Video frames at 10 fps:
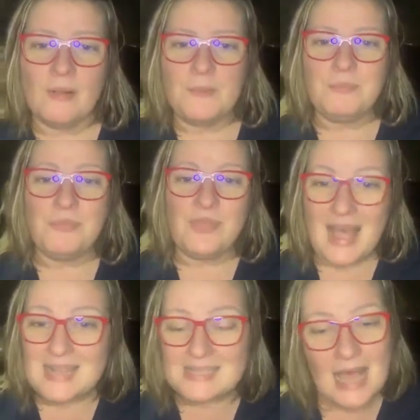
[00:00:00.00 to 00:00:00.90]

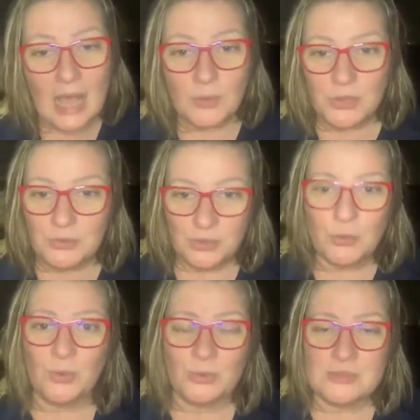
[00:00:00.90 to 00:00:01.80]
that's how you
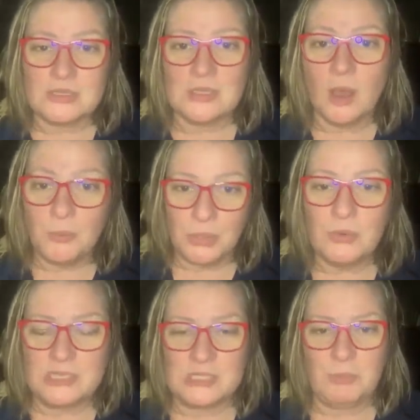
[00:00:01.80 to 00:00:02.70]
use a
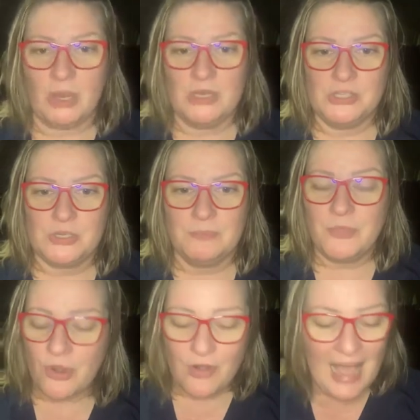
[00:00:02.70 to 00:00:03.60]
beauty sponge.
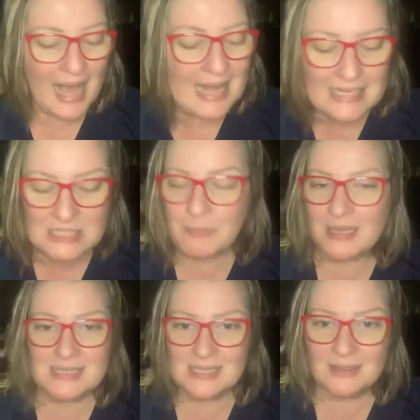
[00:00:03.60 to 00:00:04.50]
They're not
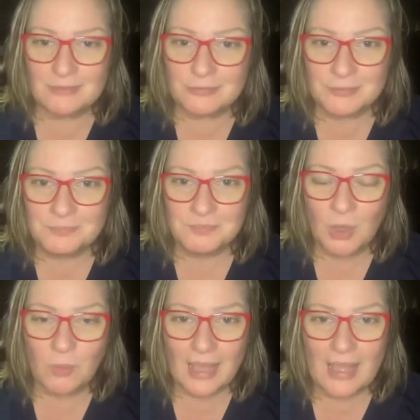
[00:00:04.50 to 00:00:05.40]
expensive,
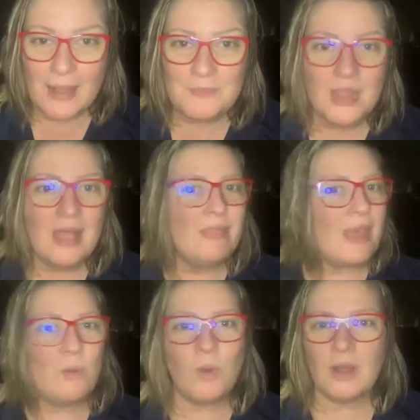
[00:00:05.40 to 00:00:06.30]
okay?
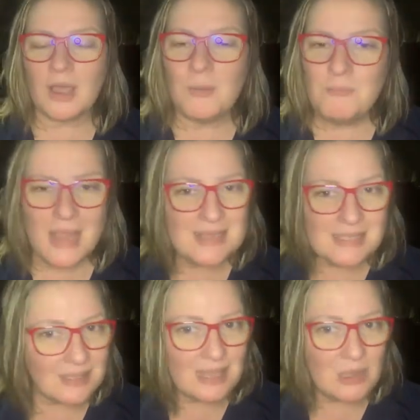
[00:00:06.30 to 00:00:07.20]
They work
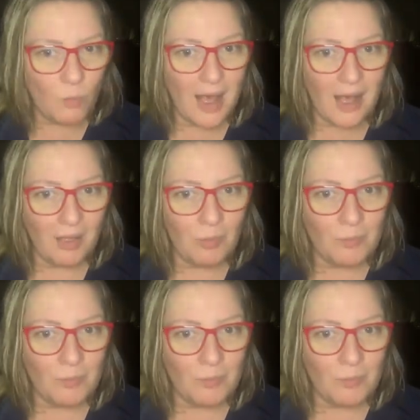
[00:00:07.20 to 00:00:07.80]
amazingly well.